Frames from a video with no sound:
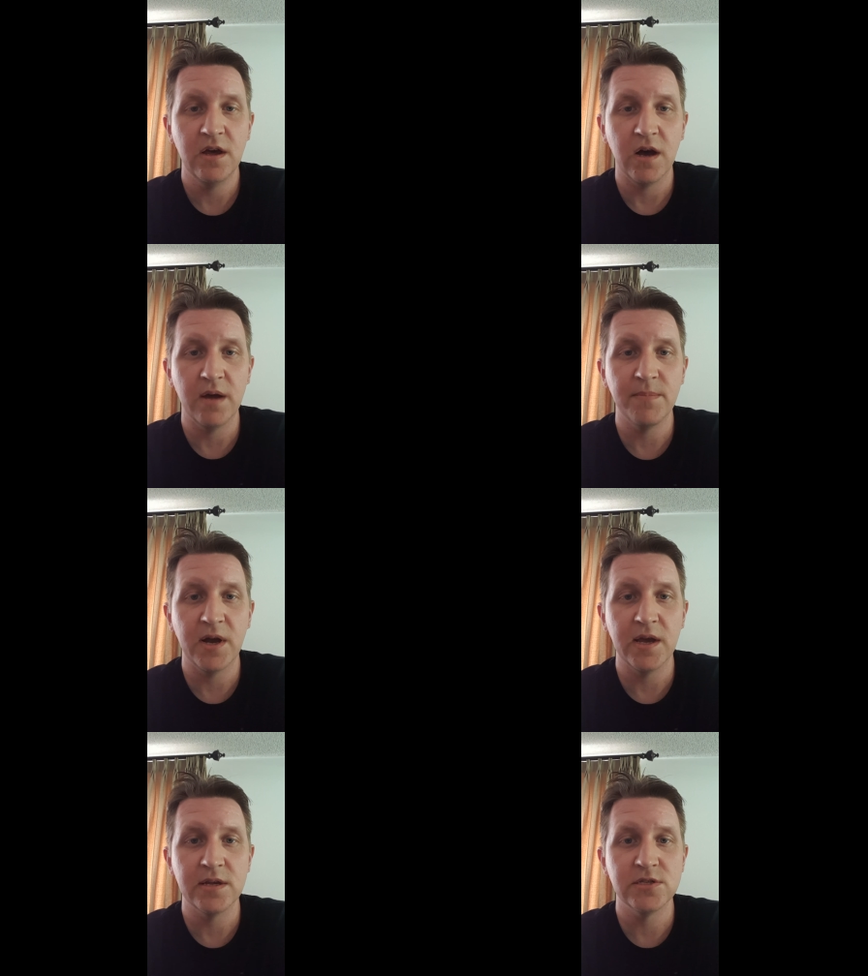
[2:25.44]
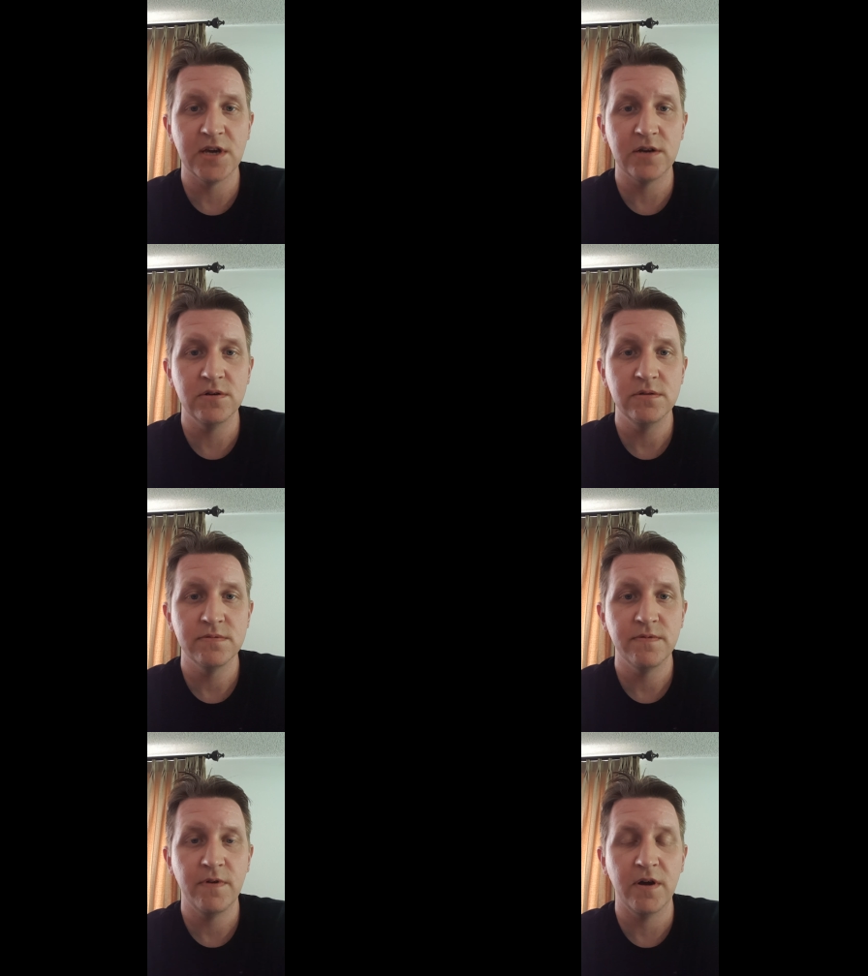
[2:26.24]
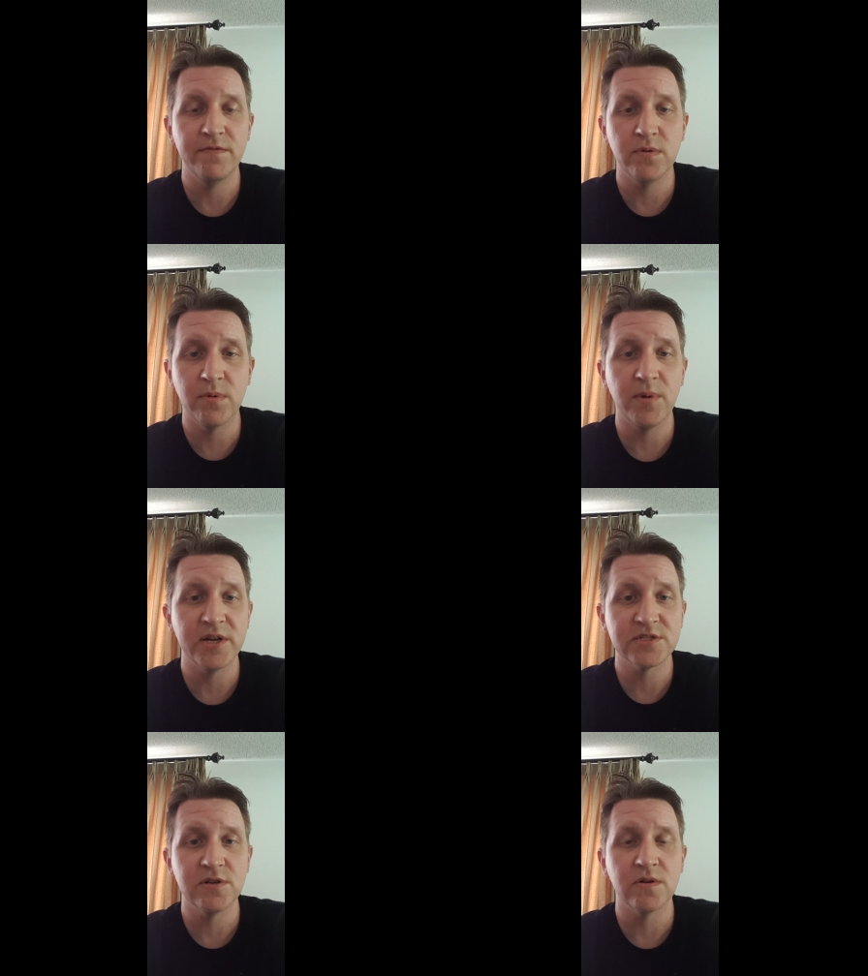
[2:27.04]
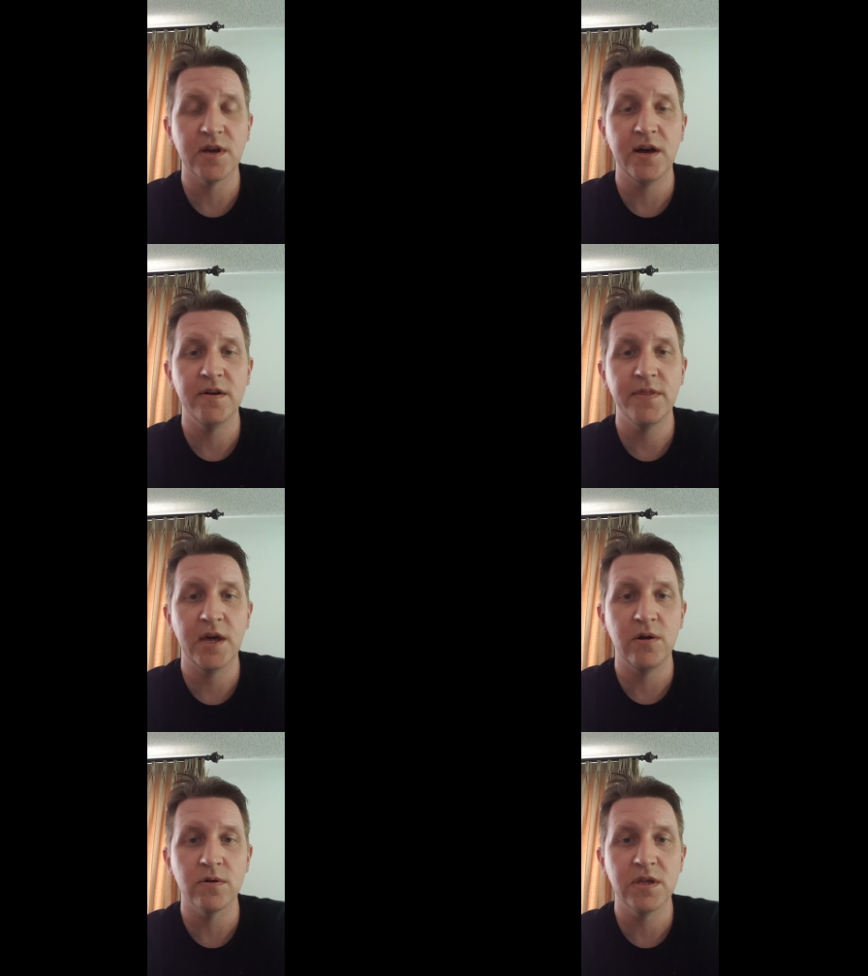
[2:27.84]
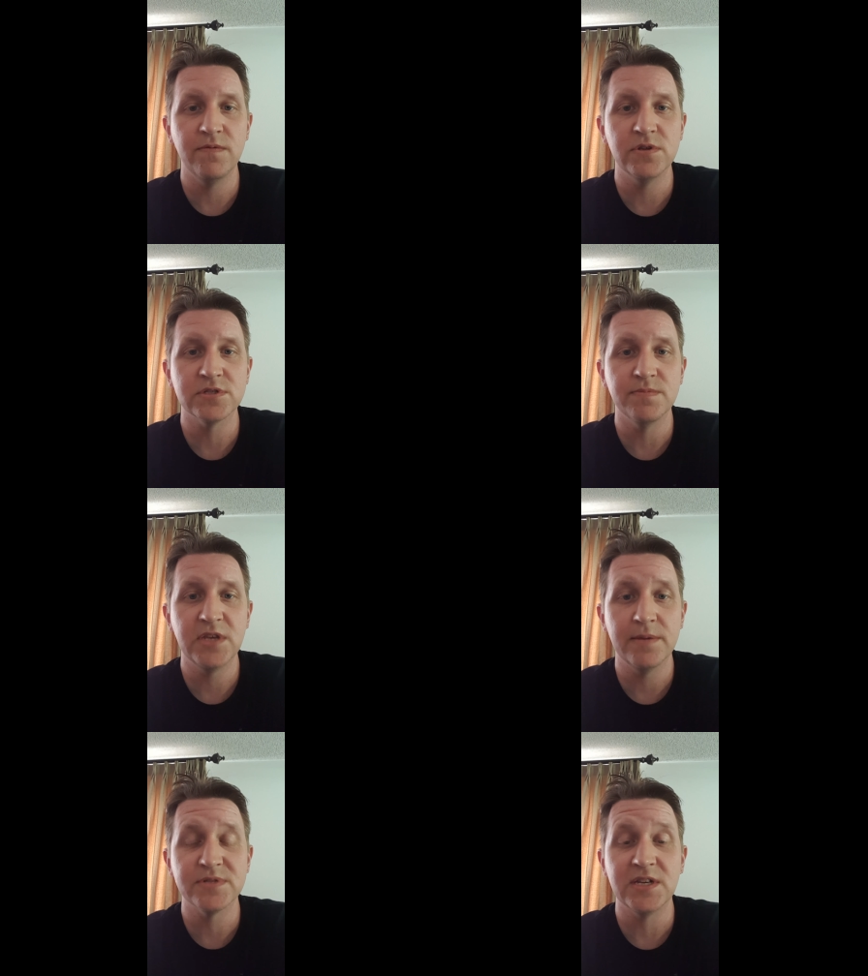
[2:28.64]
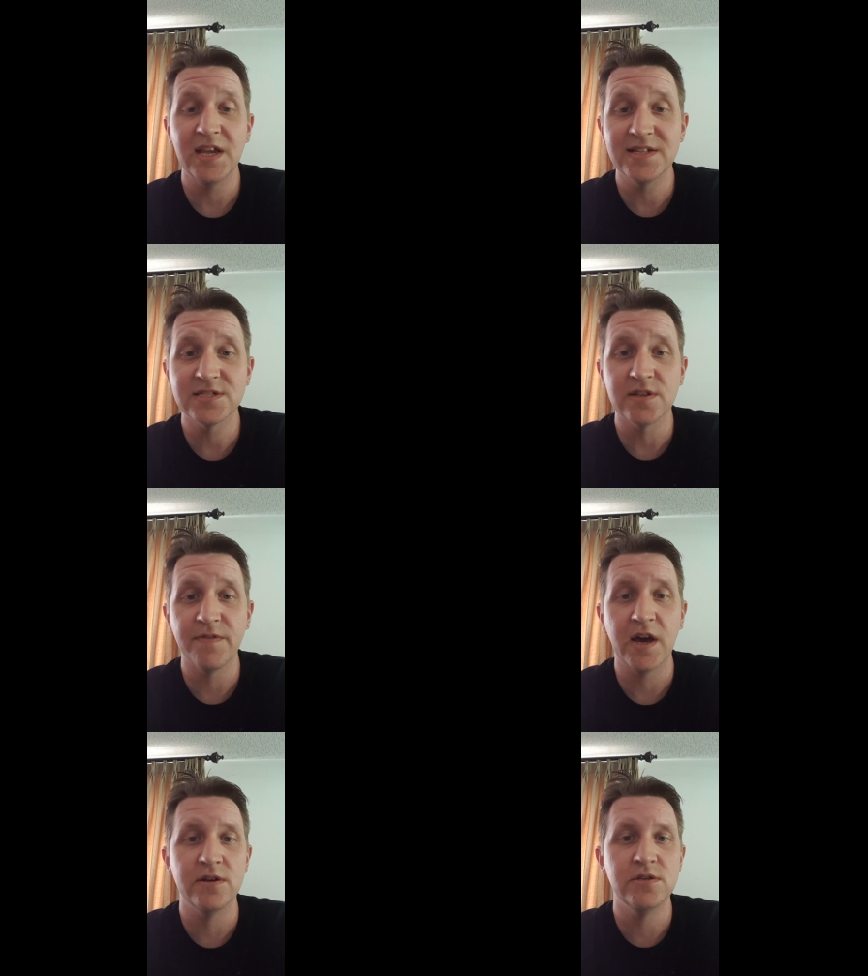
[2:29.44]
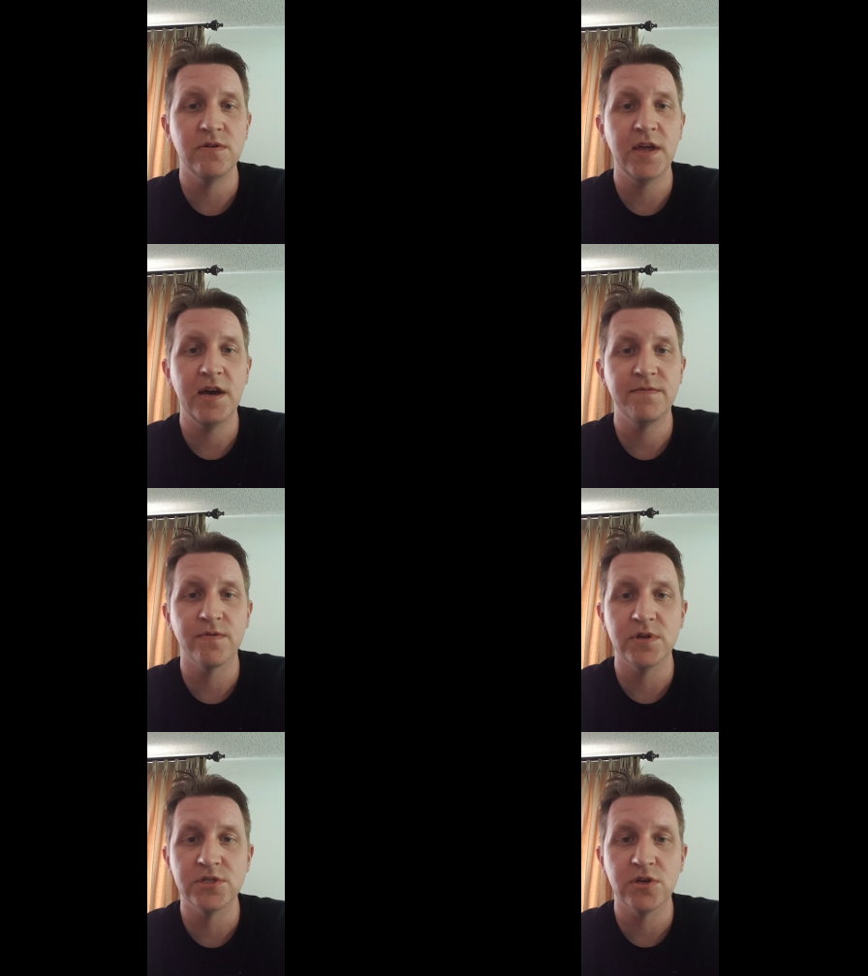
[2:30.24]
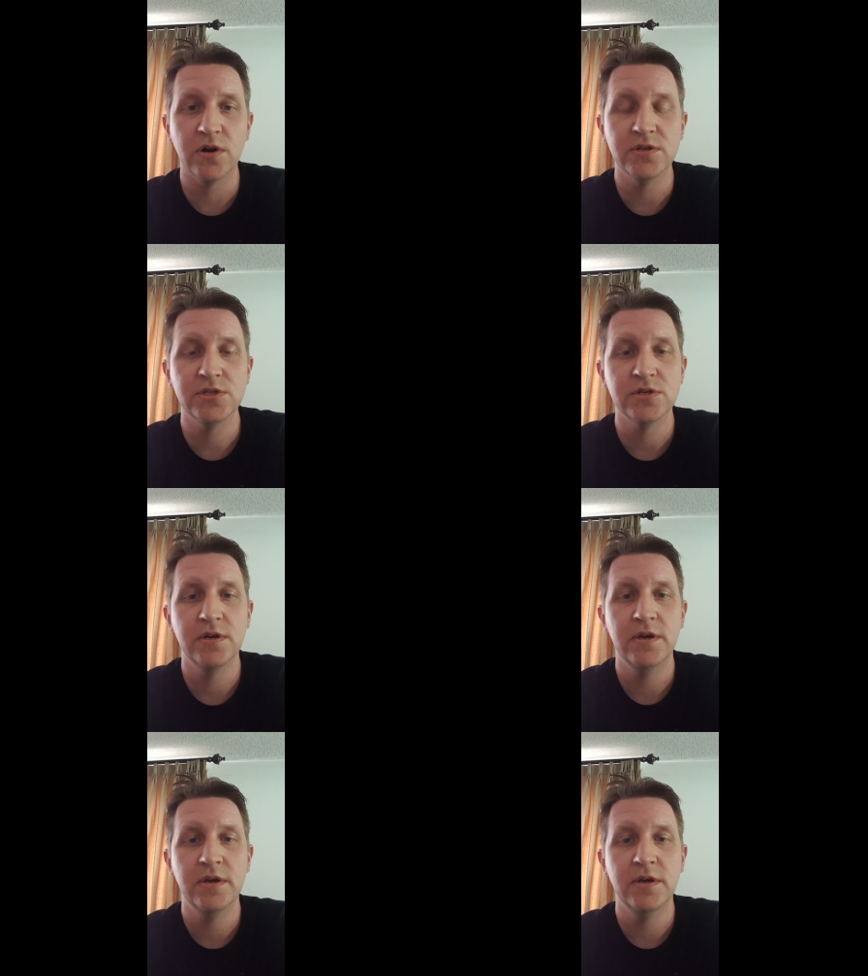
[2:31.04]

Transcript: on my channel of Uber Mike SoCal that'll give you some tips and hints of how to do that free of charge.